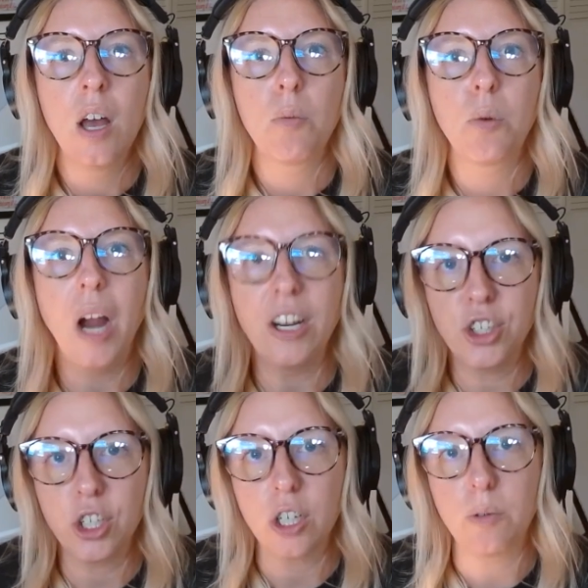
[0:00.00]

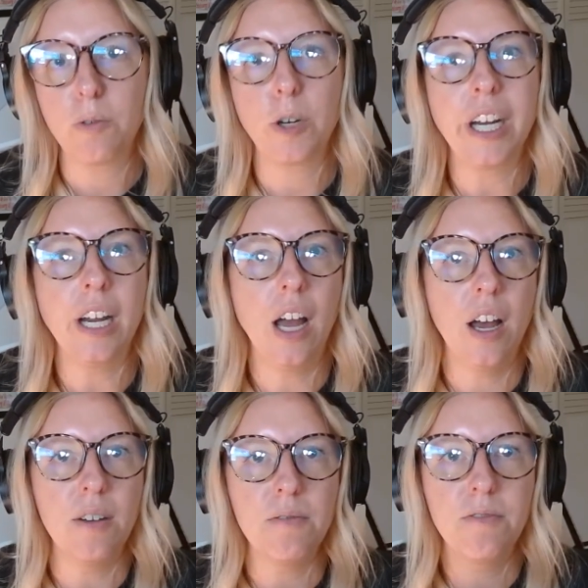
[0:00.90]
pressure, free
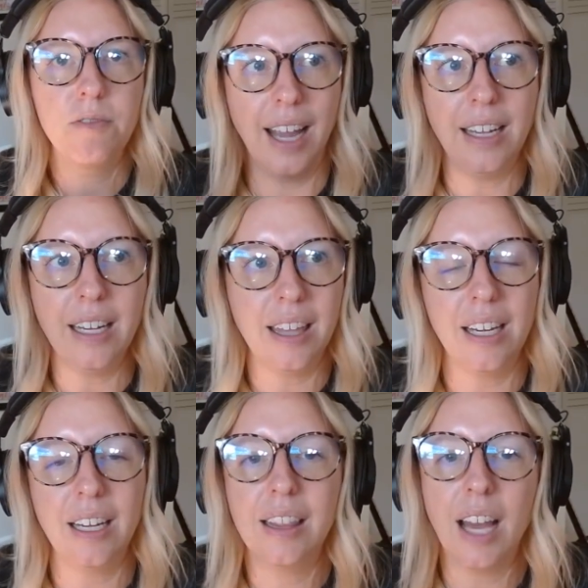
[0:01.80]
of
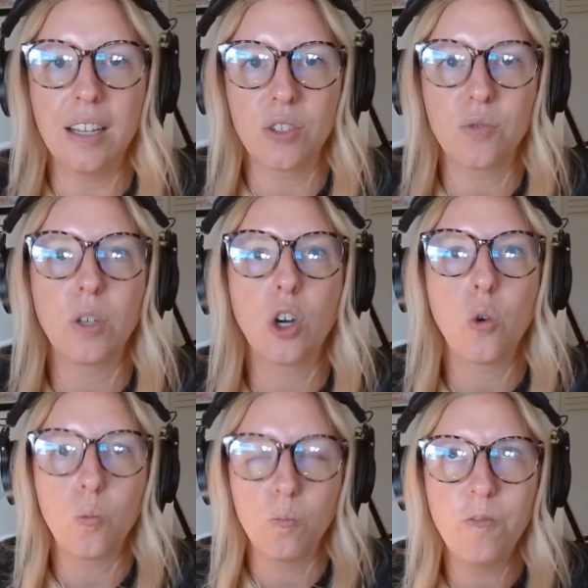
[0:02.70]
anything that is
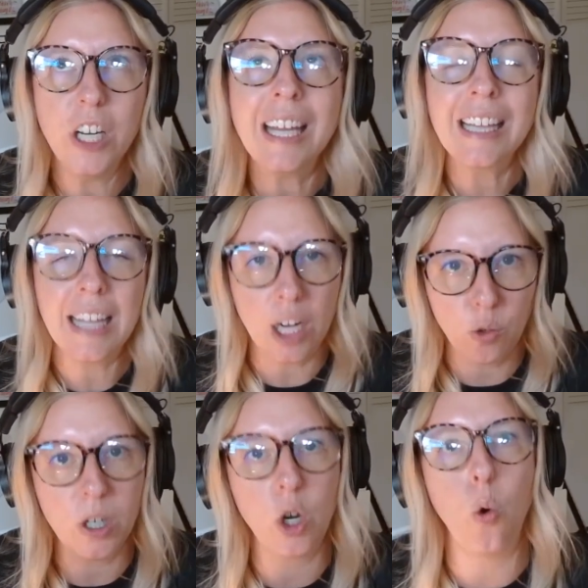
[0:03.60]
feeling like a
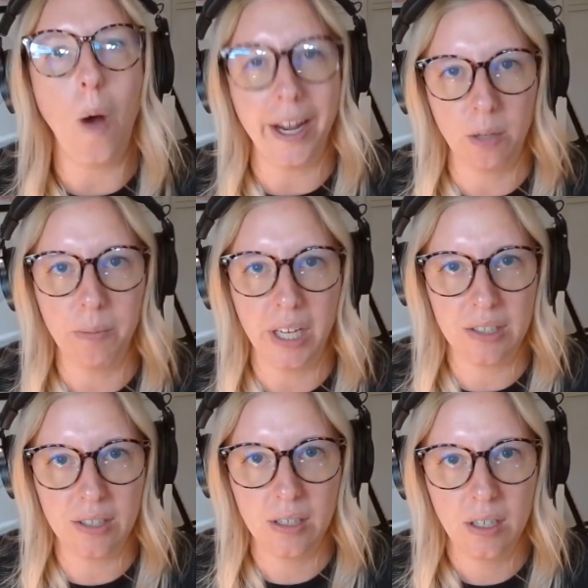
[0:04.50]

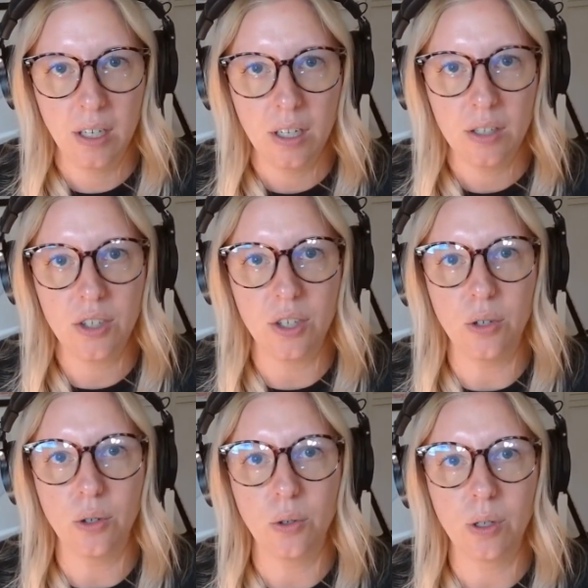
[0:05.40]
requirement
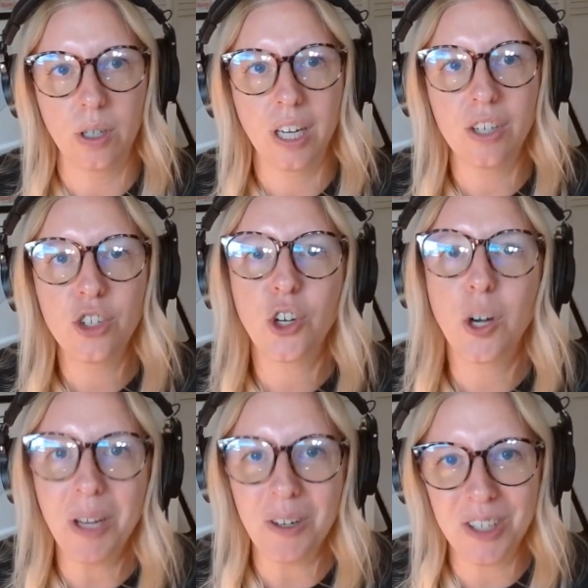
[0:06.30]
to
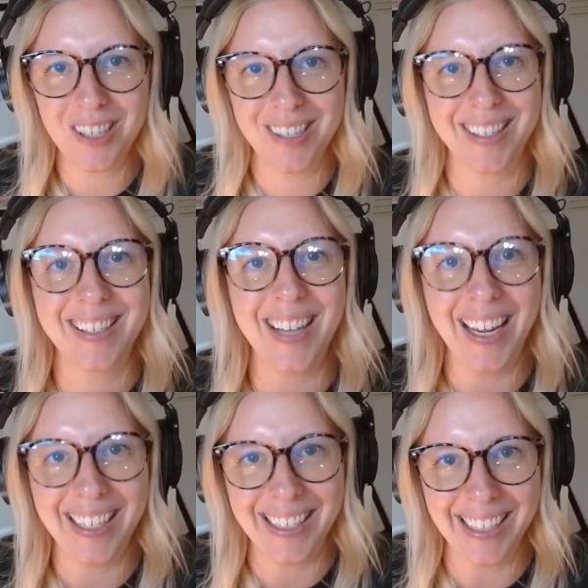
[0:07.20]
contribute to
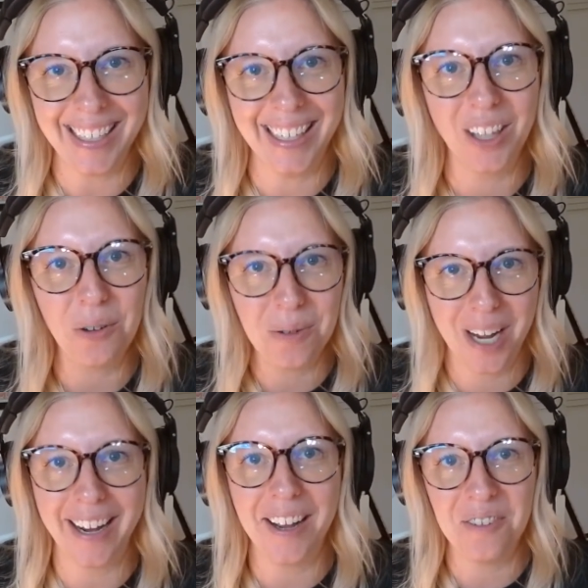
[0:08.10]
society in the
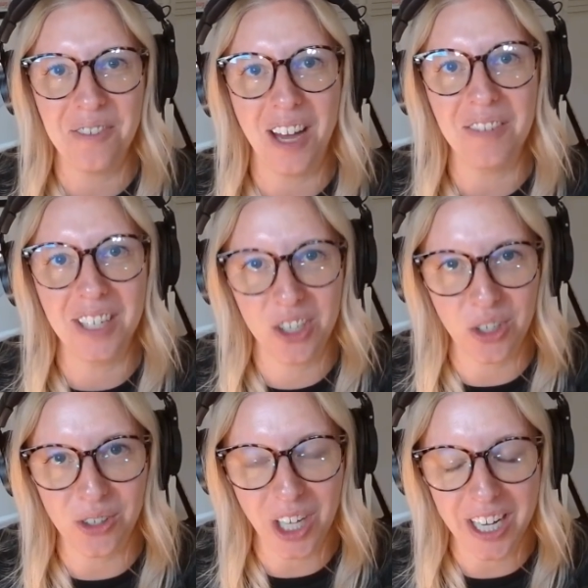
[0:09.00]
way of having
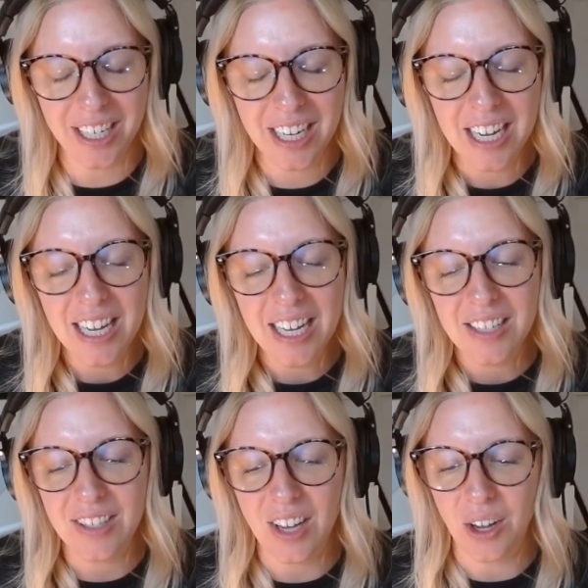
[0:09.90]
children.
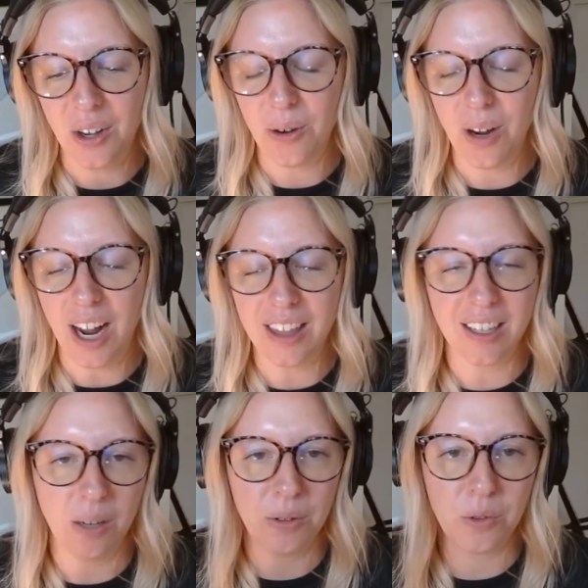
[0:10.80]
So I thought
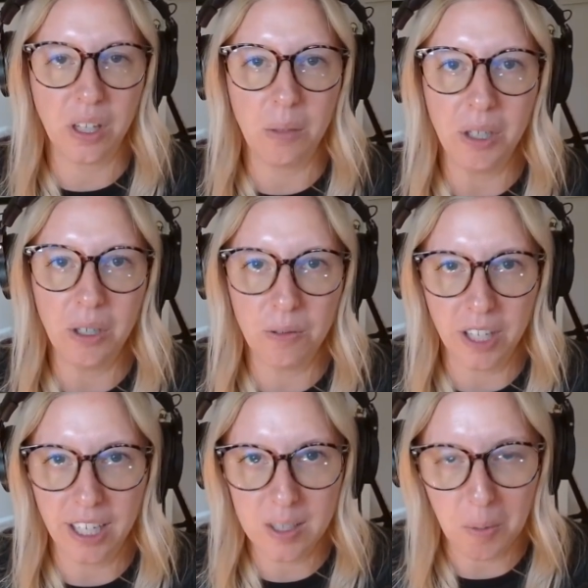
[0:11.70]
that was really
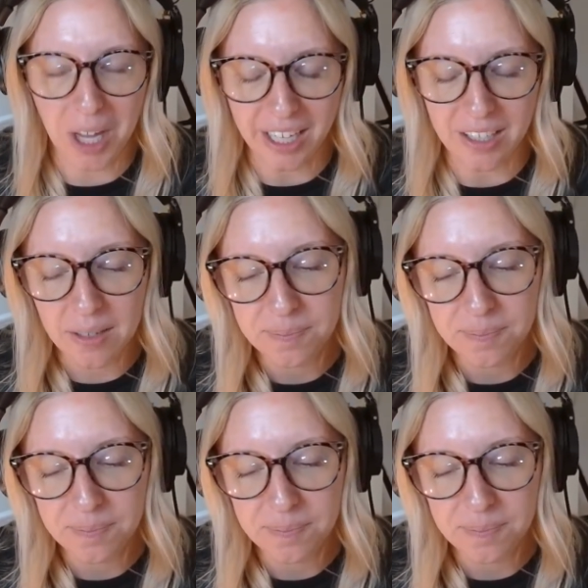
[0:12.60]
beautifully explained.